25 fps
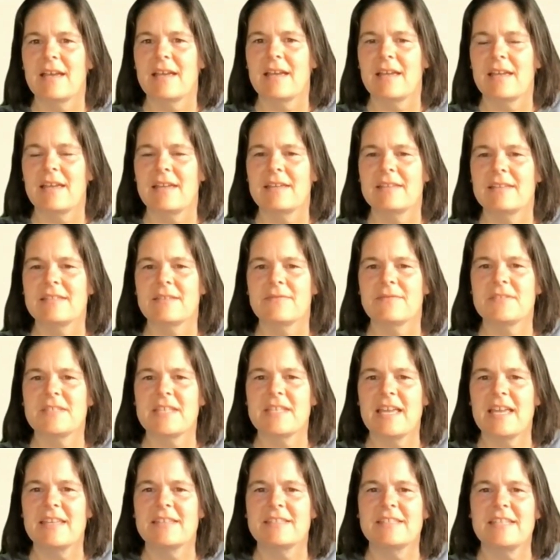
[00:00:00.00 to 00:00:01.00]
Asaph
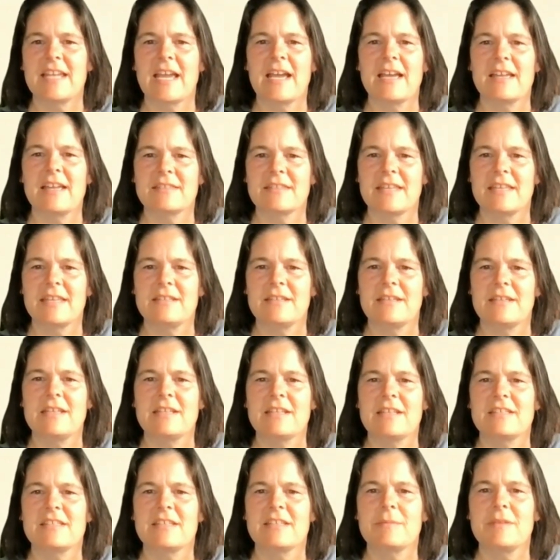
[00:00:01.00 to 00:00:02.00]
says, yeah, he
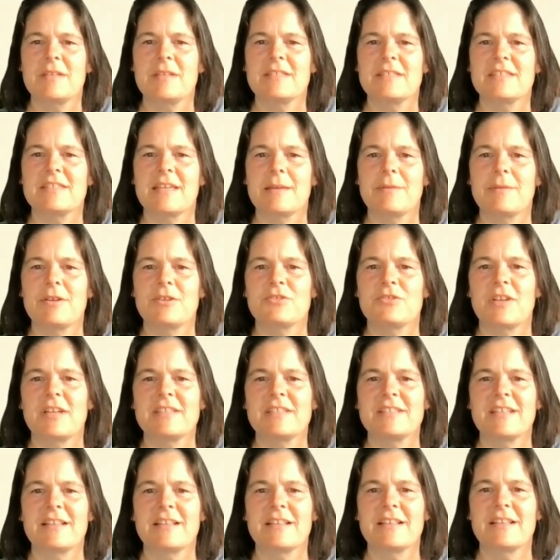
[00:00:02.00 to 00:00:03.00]
does something similar, tries
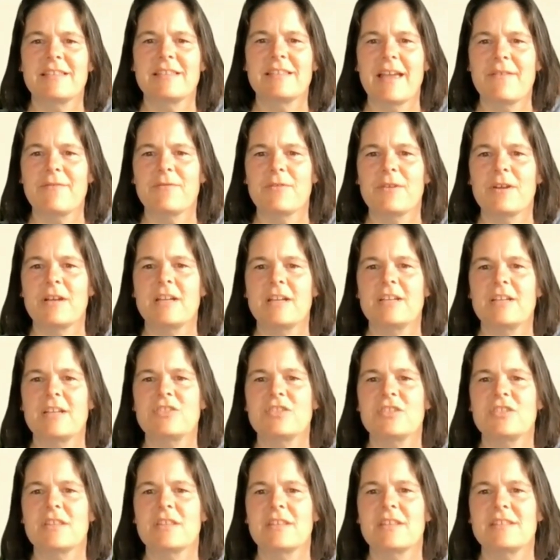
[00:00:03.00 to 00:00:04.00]
to
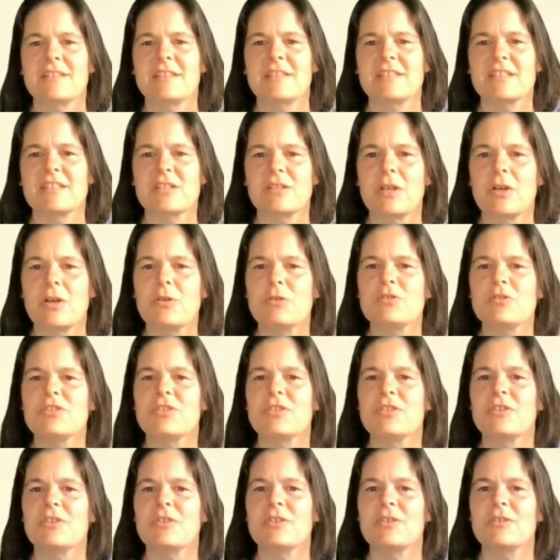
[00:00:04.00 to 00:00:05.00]
leverage the
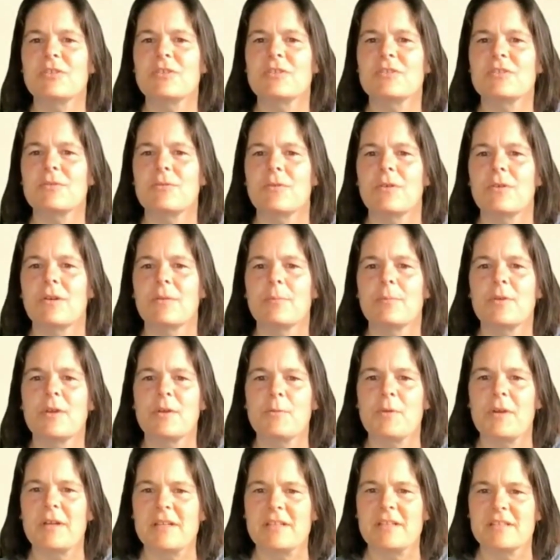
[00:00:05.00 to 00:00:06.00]
disclosures or
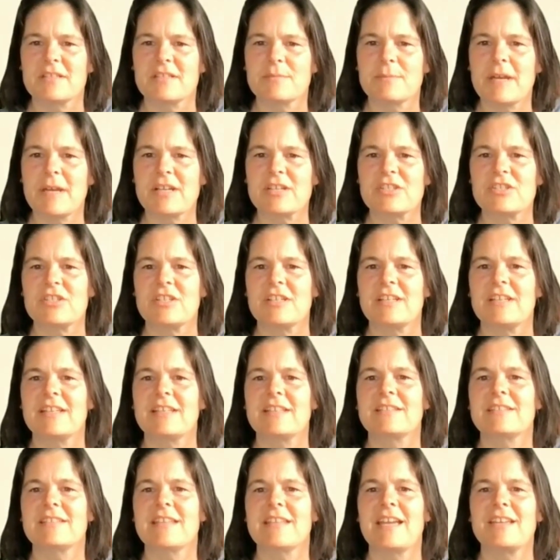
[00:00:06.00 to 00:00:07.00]
pre-run
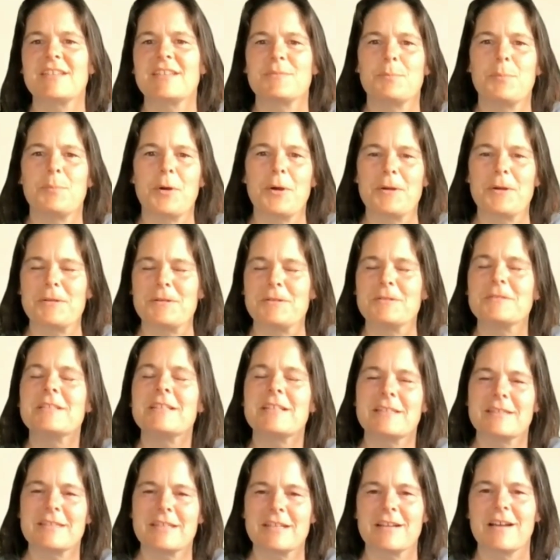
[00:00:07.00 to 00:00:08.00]
inspections as barter to
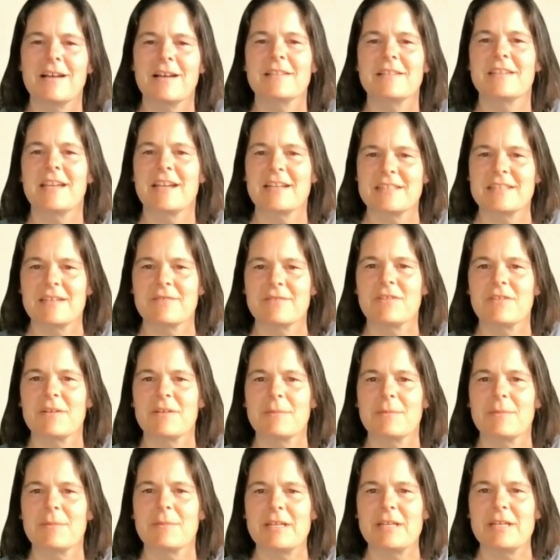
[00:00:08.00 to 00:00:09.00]
get the contact
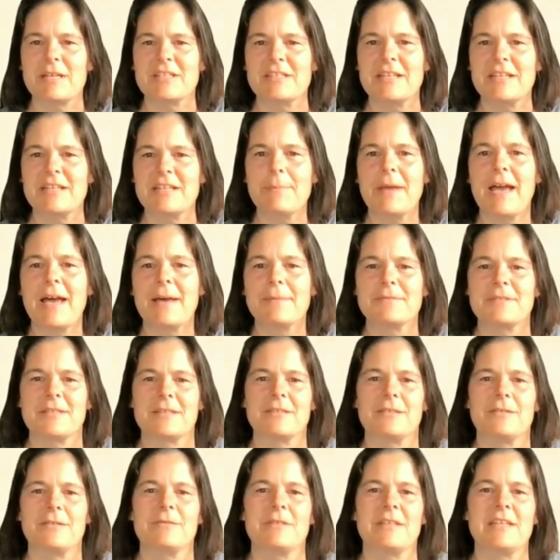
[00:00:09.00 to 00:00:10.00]
information. Yep,
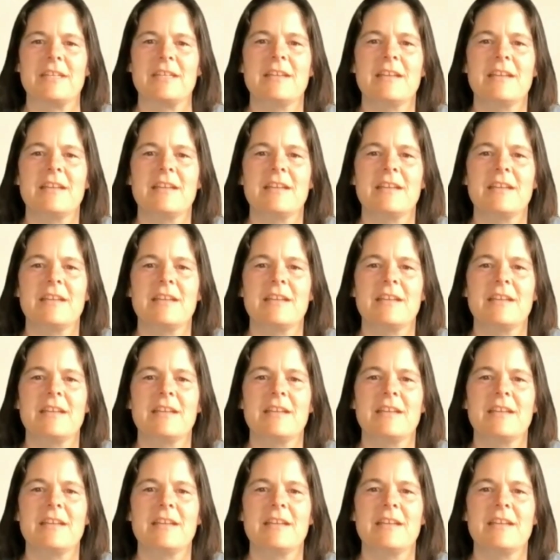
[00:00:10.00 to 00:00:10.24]
absolutely.